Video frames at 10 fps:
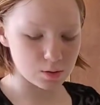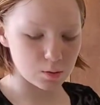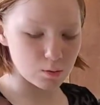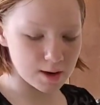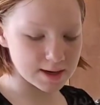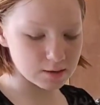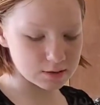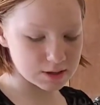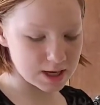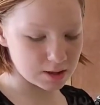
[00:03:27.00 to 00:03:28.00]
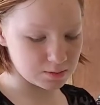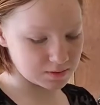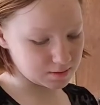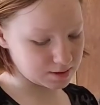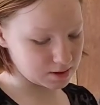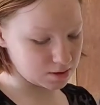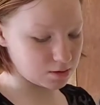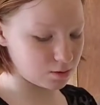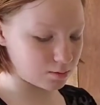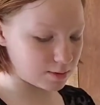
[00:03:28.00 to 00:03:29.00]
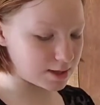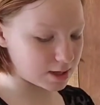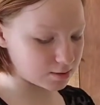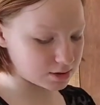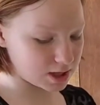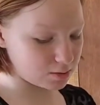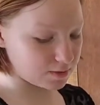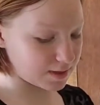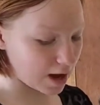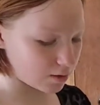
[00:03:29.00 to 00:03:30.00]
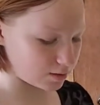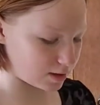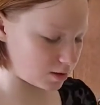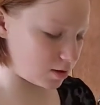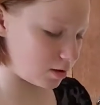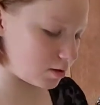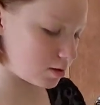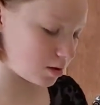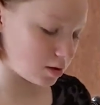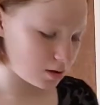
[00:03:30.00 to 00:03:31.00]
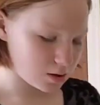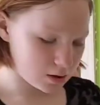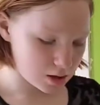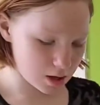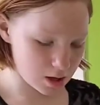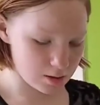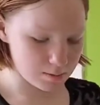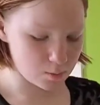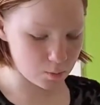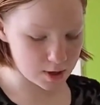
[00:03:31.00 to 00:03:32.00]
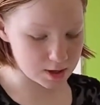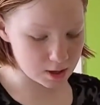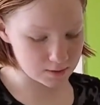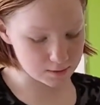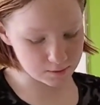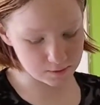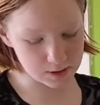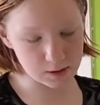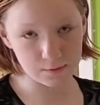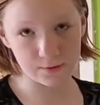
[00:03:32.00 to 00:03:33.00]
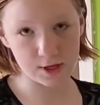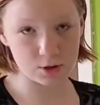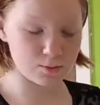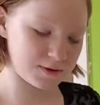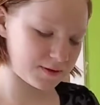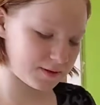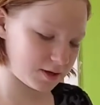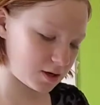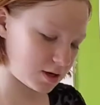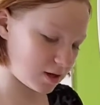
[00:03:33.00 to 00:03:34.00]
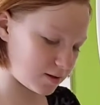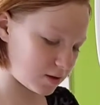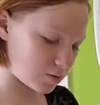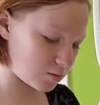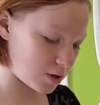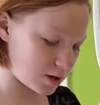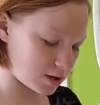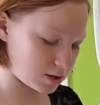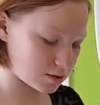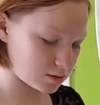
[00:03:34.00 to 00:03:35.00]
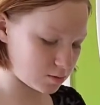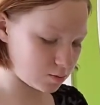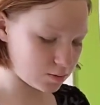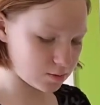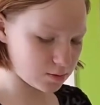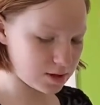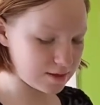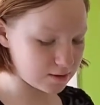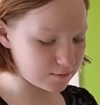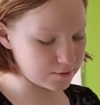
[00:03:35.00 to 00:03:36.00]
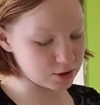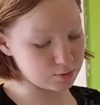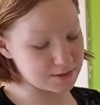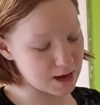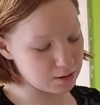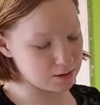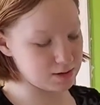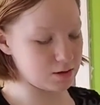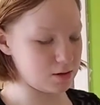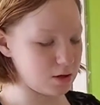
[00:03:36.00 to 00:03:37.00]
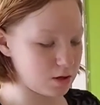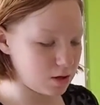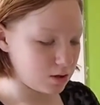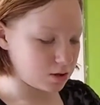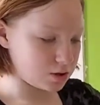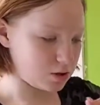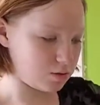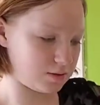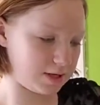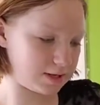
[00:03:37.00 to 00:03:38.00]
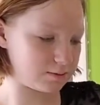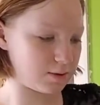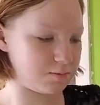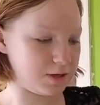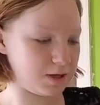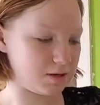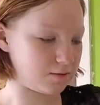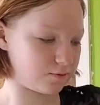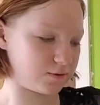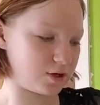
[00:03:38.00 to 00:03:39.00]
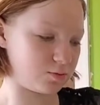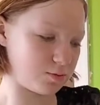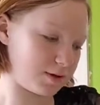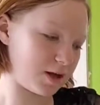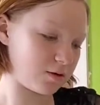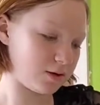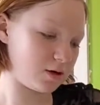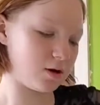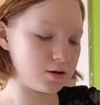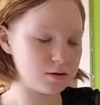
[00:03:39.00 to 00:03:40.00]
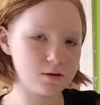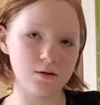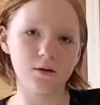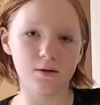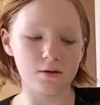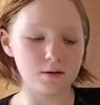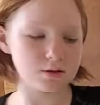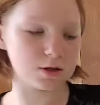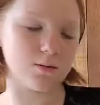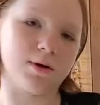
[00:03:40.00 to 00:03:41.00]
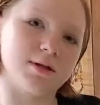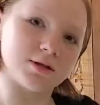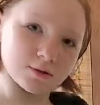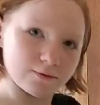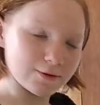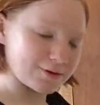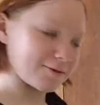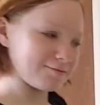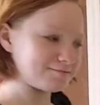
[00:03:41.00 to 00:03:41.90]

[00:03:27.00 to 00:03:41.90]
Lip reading: one outside with a lid on, one outside without a lid on, one in the fridge with a lid on, and then one in the fridge without a lid on. So these might be in the fridge without a lid on, so on and so forth.